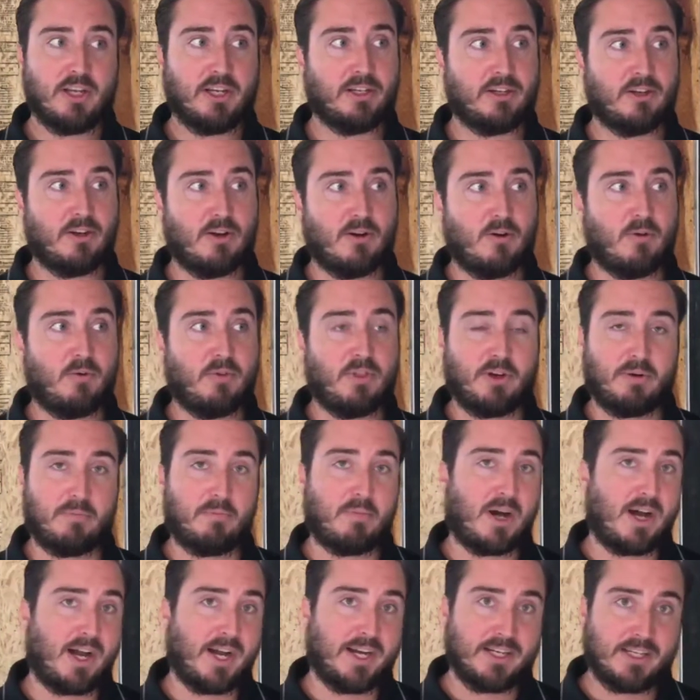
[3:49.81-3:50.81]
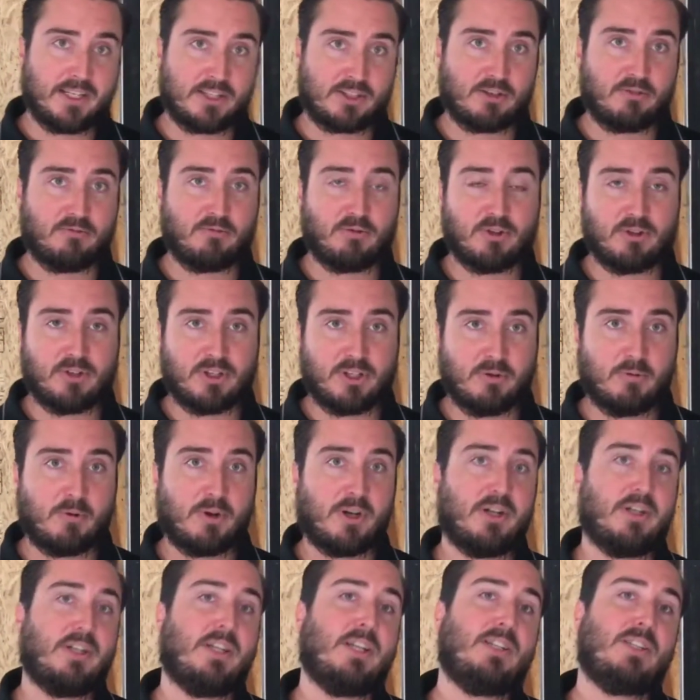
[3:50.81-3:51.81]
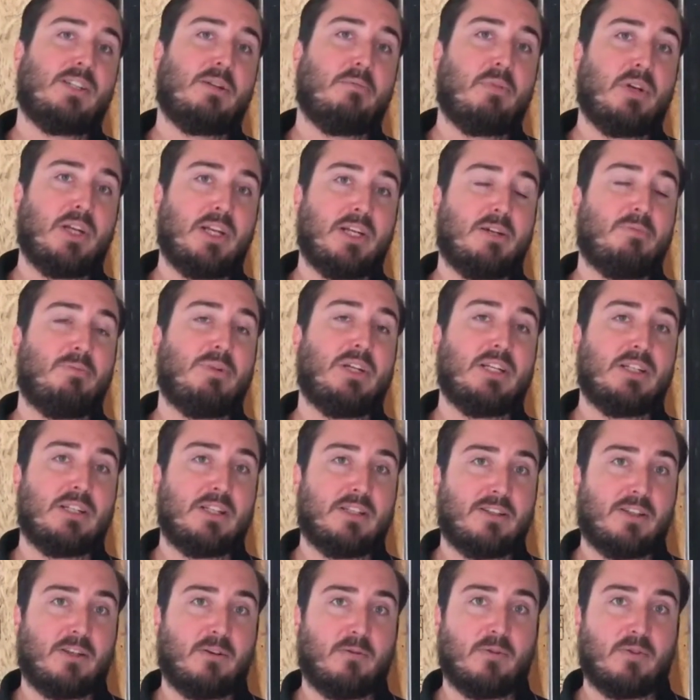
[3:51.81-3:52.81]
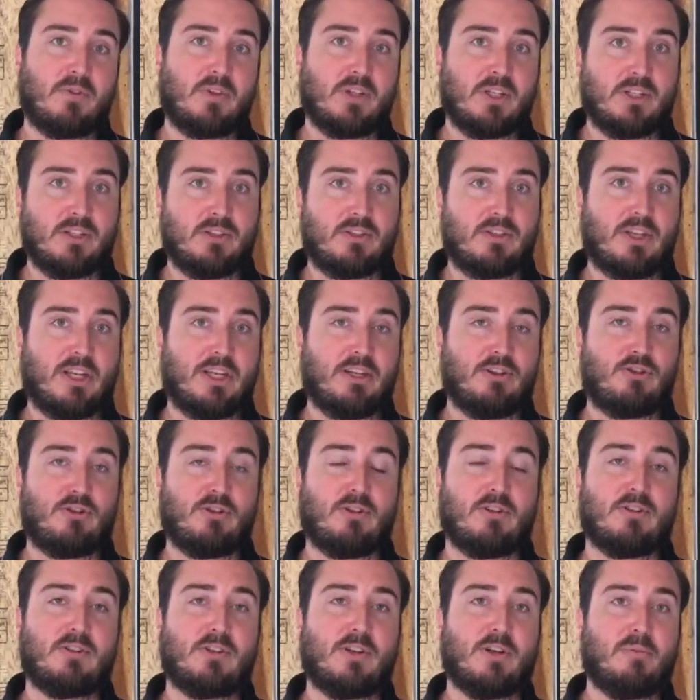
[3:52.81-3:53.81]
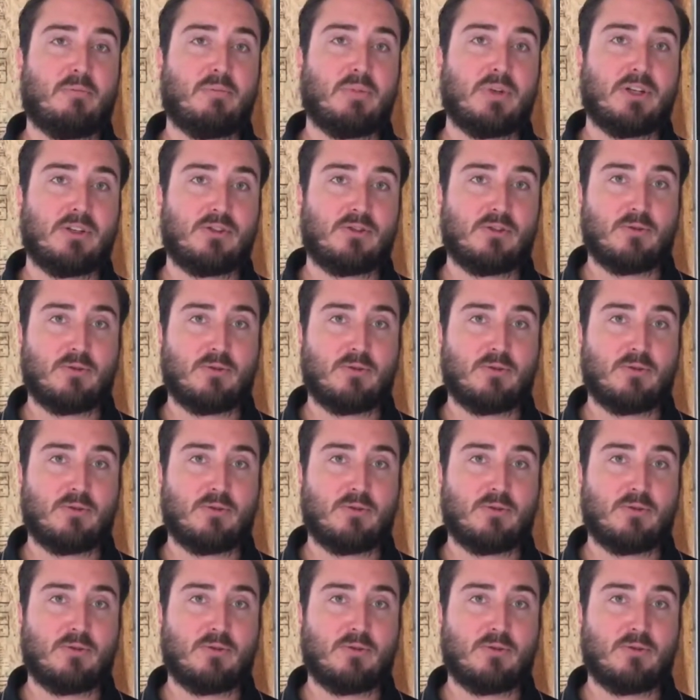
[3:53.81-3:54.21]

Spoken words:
their mind isn't really where it needs to be dealing with these insurance companies.